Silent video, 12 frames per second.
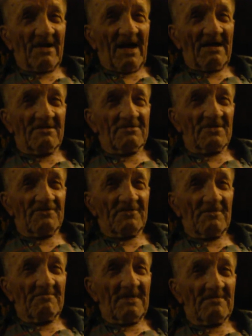I don't know if you
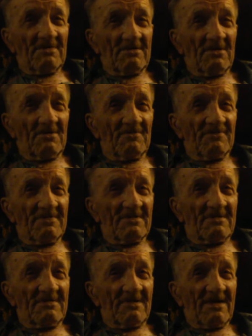remember
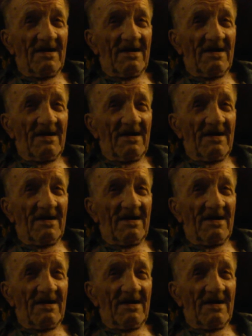Lowville.